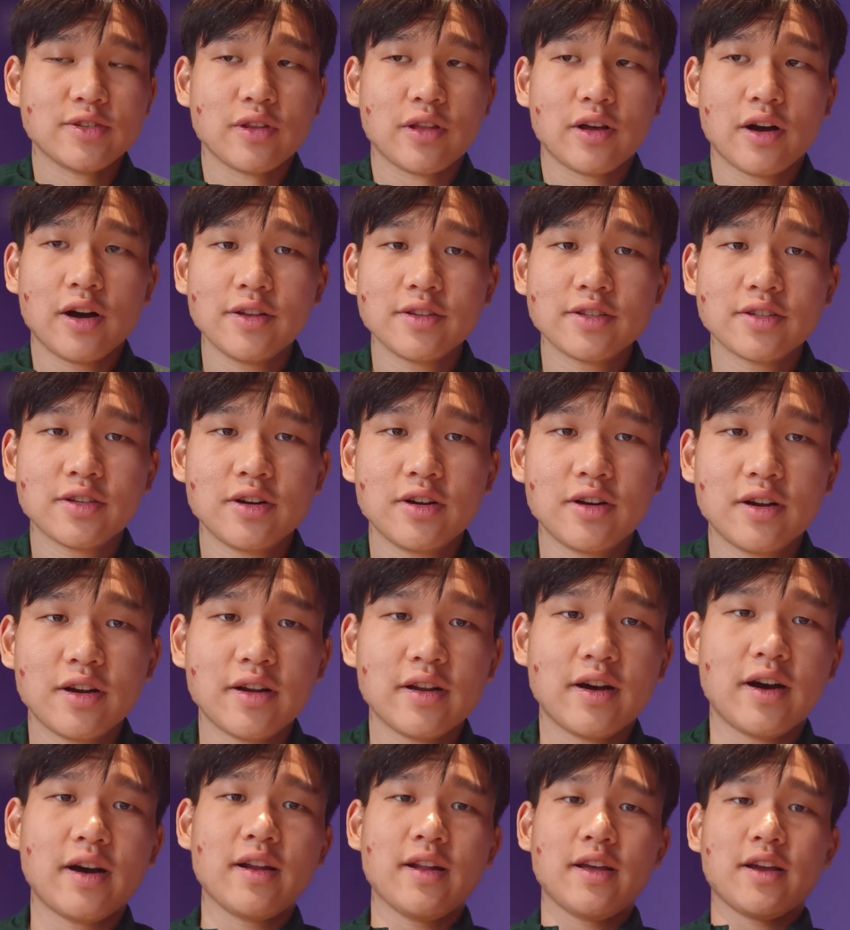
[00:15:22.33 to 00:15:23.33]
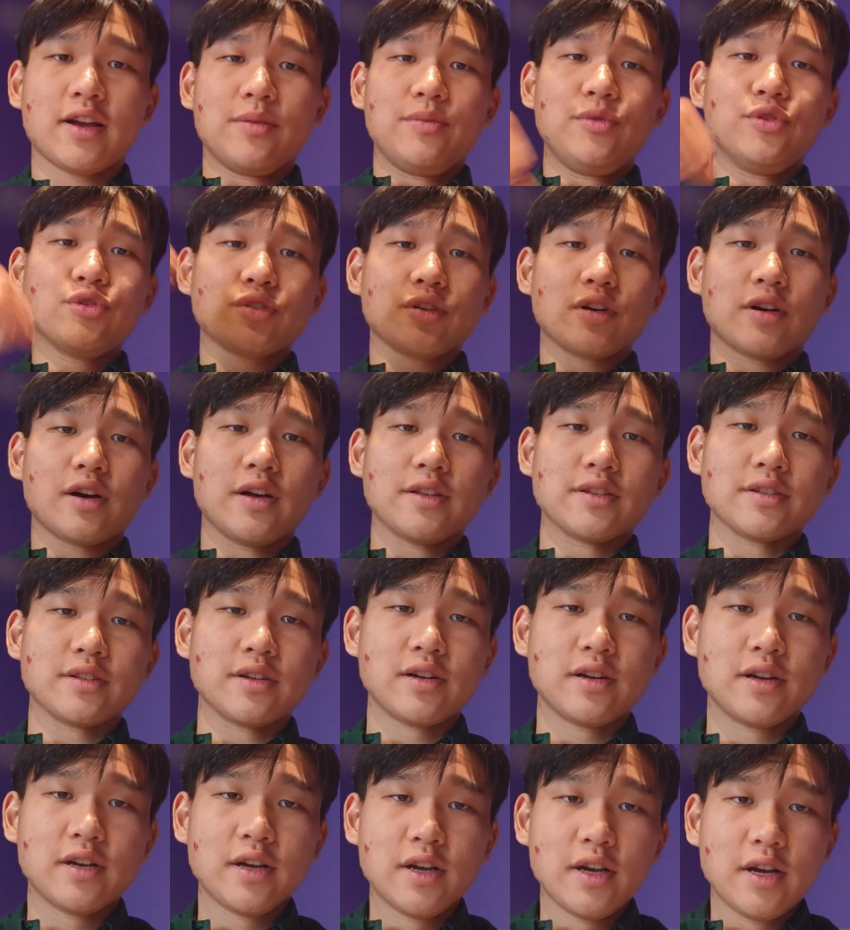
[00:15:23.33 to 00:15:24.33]
So concert, not like a musical
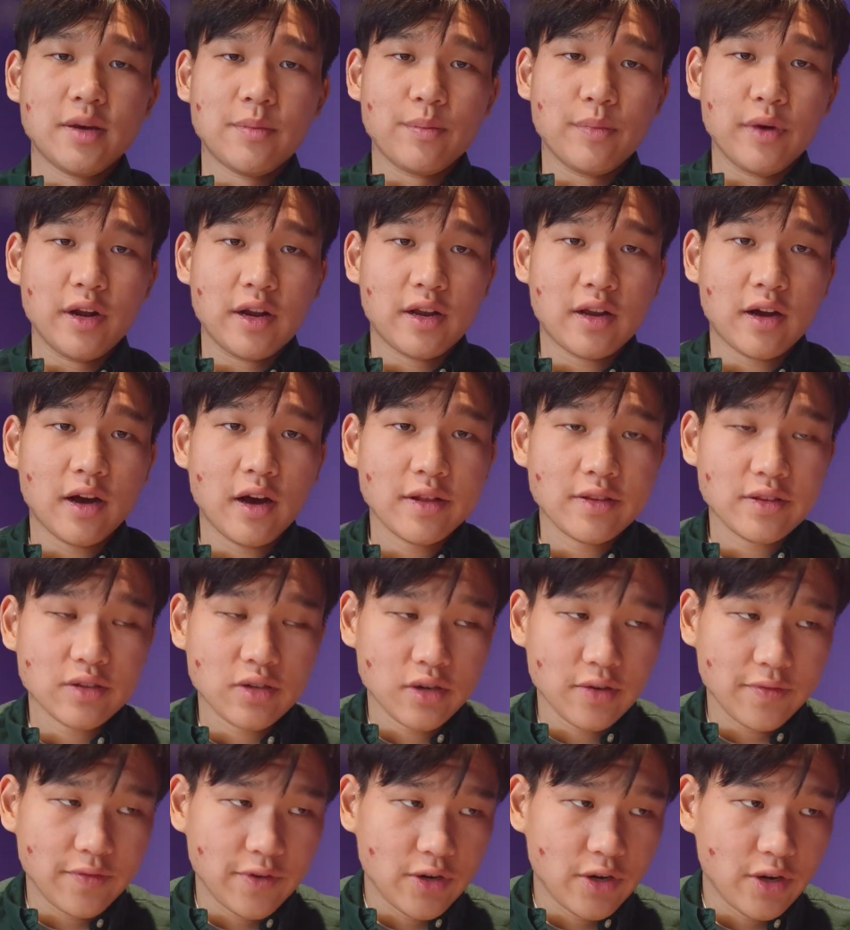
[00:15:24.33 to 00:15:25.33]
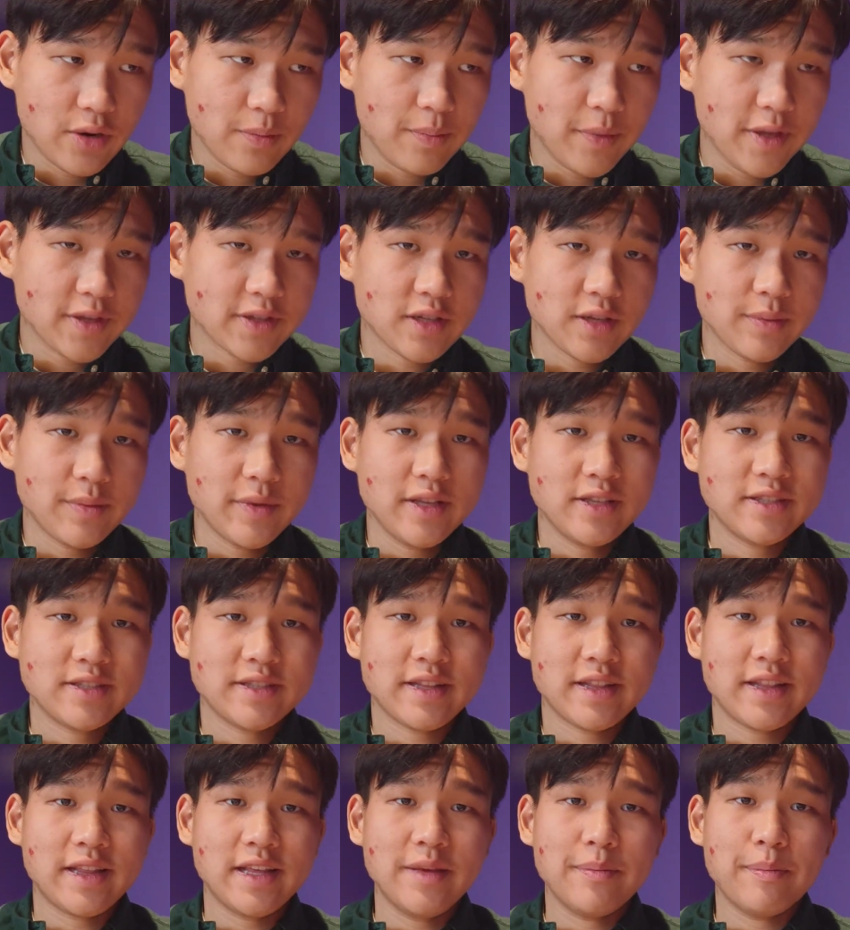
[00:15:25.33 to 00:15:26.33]
concert, but Concert of Europe basically
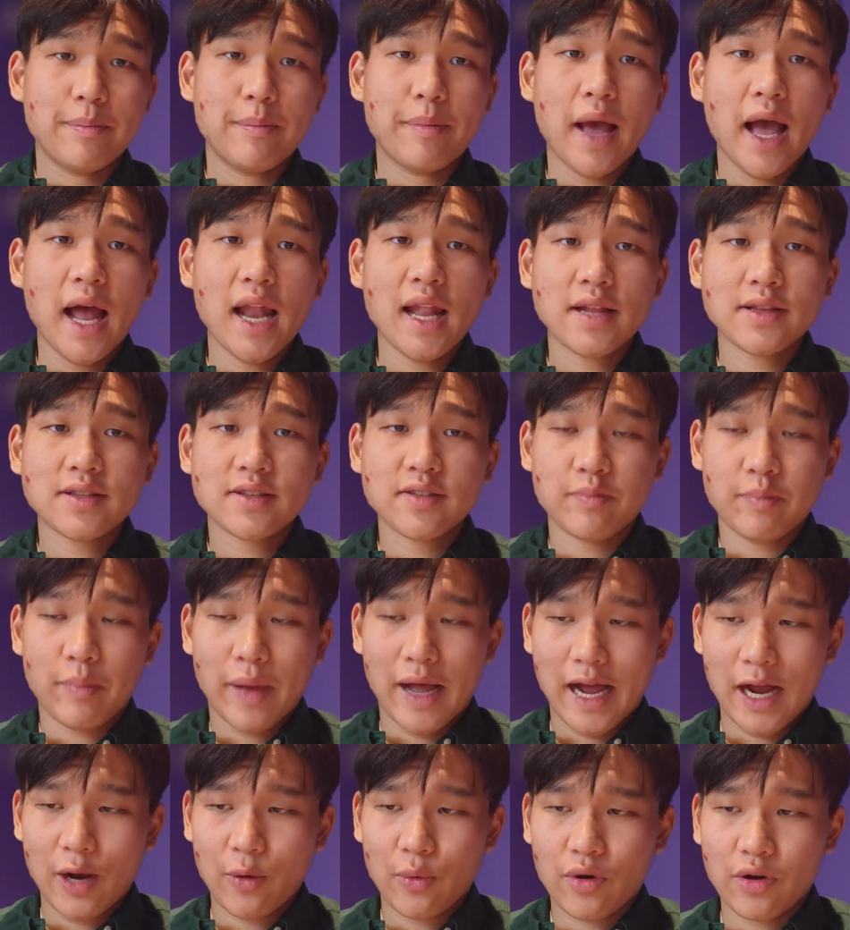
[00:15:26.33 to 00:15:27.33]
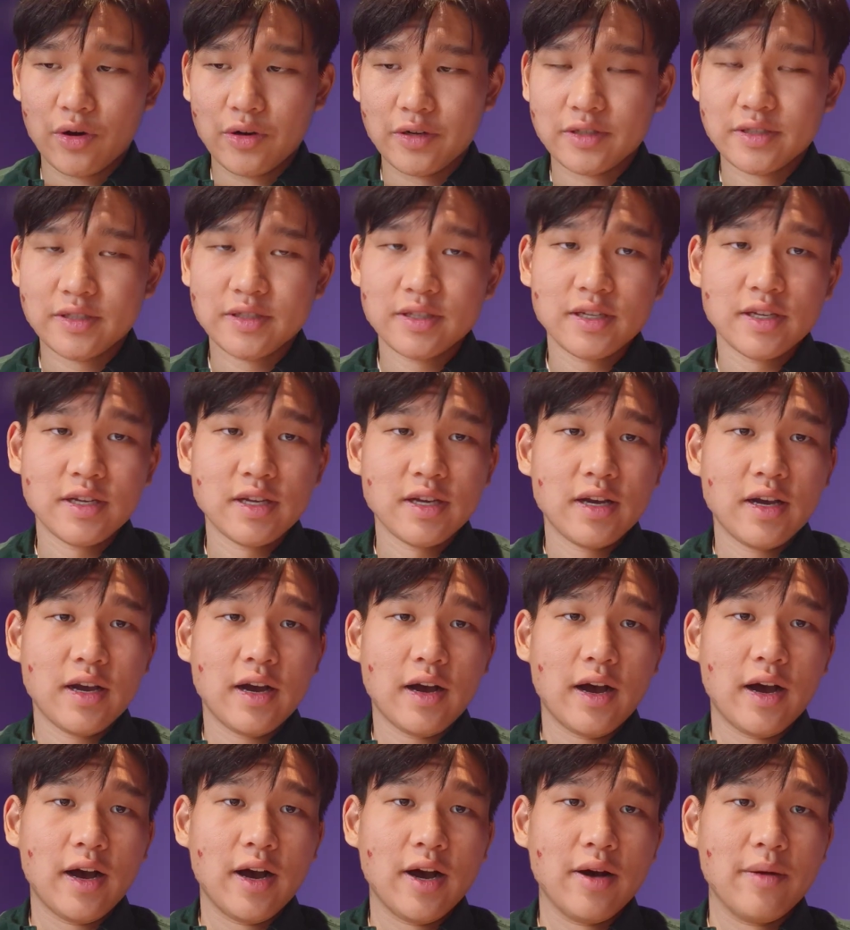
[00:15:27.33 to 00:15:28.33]
means the balance of powers
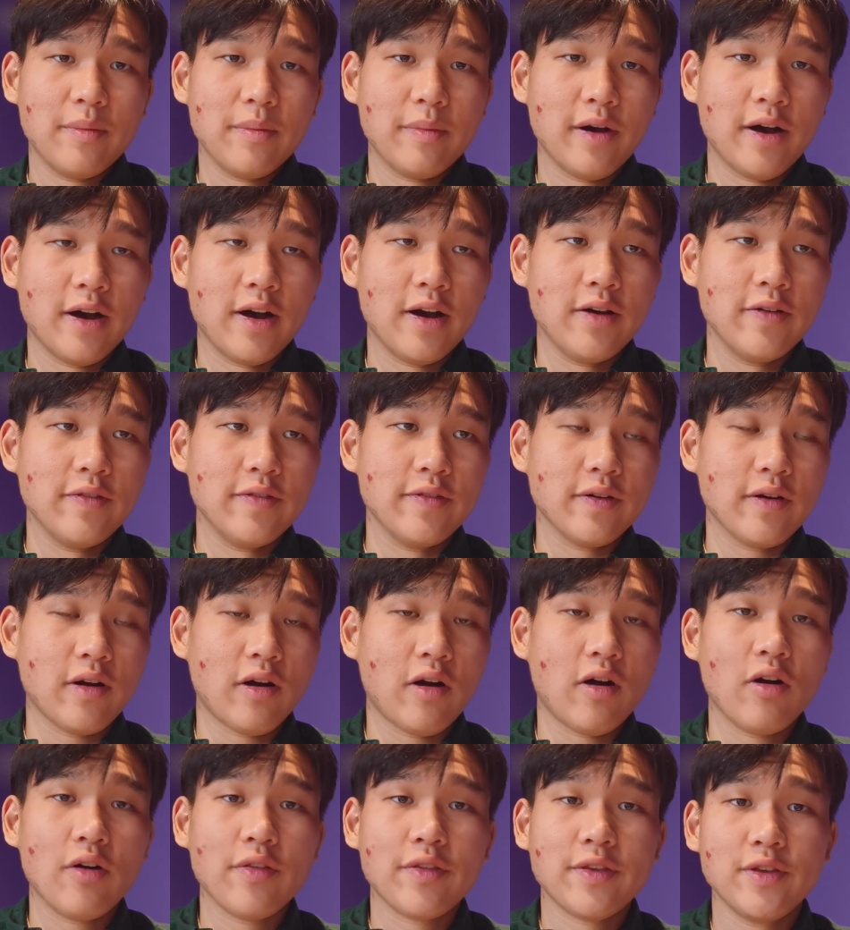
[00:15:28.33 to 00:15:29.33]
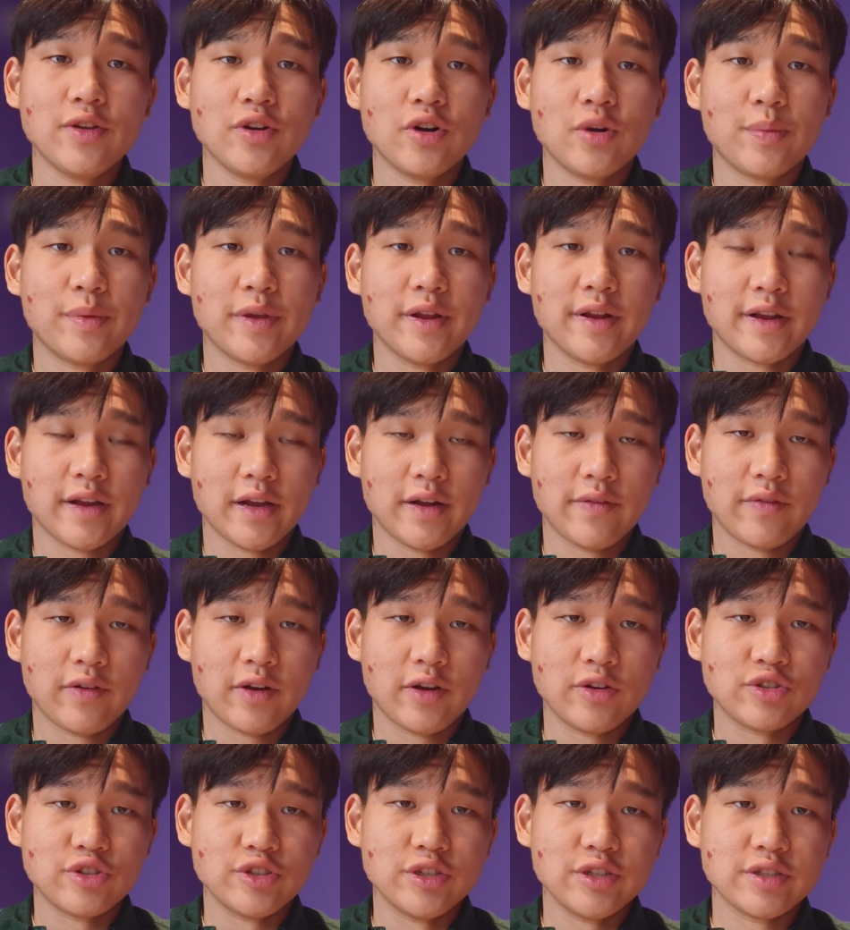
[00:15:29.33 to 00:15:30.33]
of all the European kind of
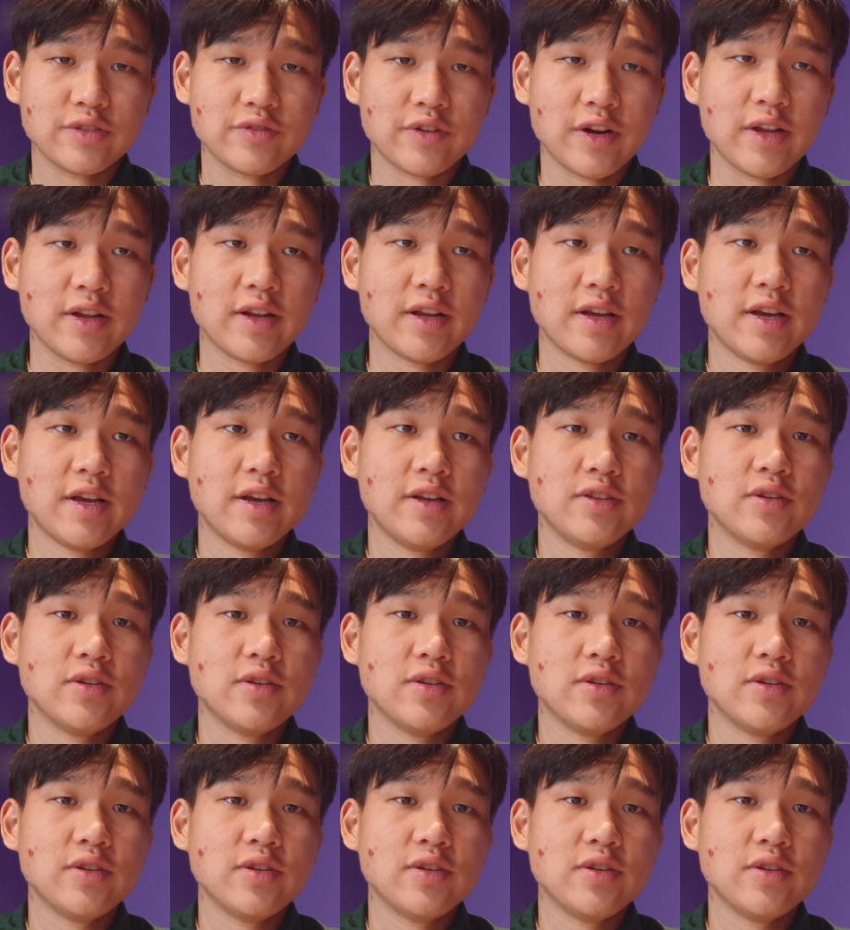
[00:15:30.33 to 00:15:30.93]
countries, right?